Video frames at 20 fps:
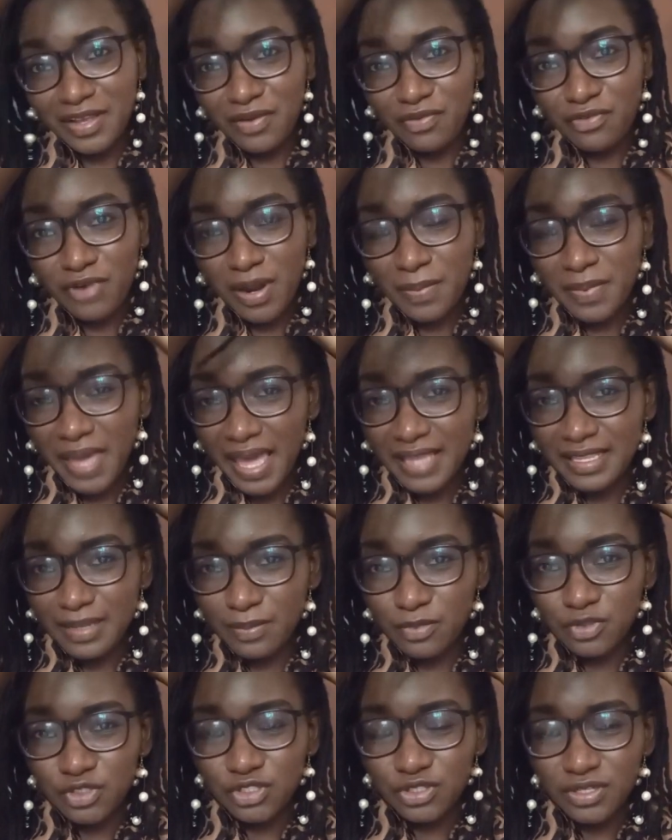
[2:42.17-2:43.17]
rub kind of
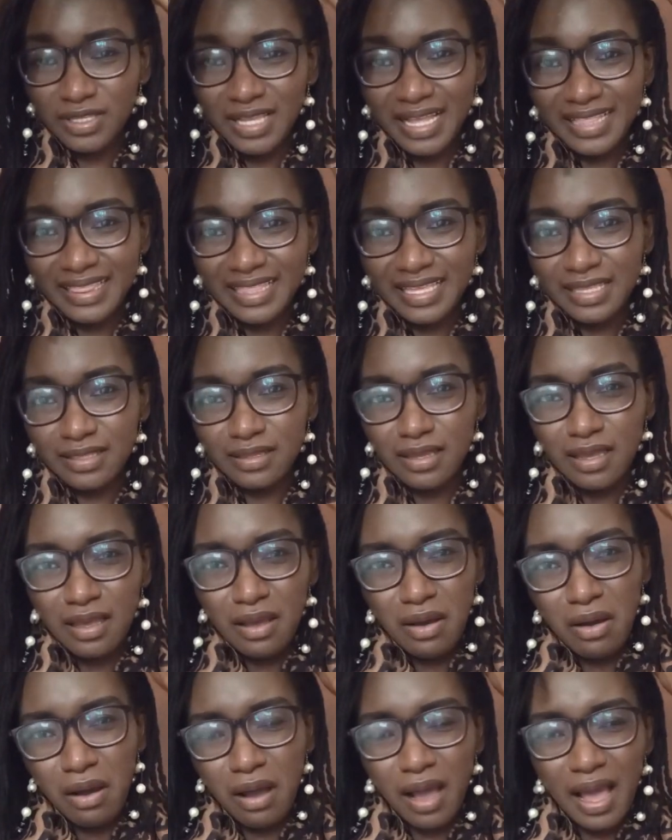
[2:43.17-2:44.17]
motion, and then
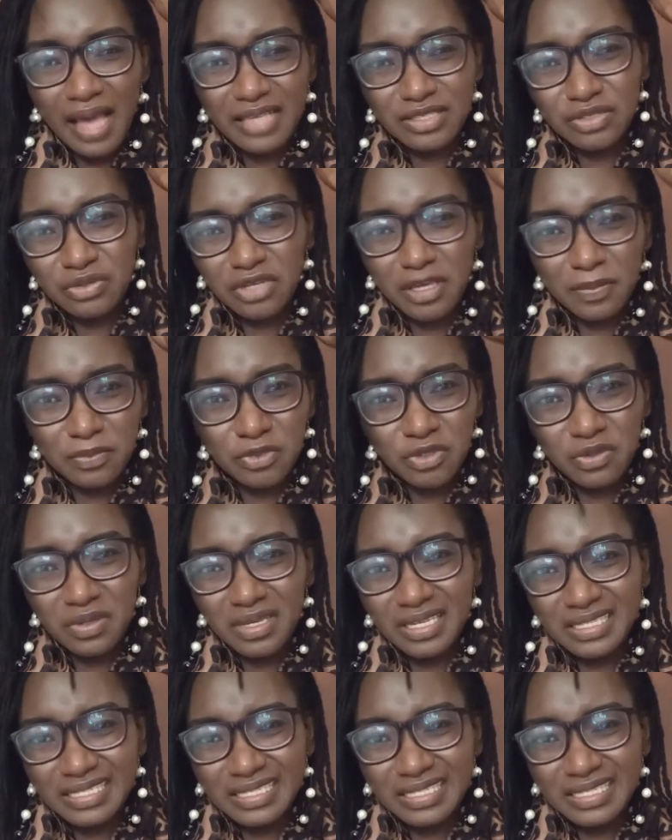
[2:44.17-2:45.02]
as you keep doing it,